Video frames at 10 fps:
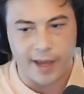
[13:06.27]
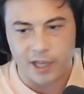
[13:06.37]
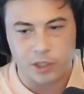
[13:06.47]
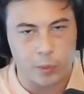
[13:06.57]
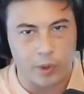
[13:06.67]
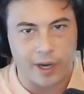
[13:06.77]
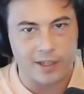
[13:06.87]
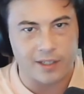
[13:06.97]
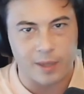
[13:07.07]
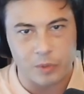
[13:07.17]
expert
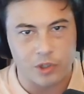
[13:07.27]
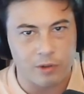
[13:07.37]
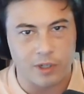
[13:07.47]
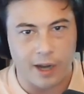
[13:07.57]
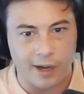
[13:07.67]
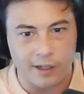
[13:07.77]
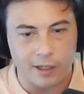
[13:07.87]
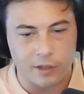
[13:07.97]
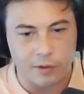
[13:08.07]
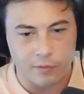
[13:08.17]
anytime soon in any
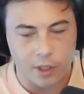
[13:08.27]
ind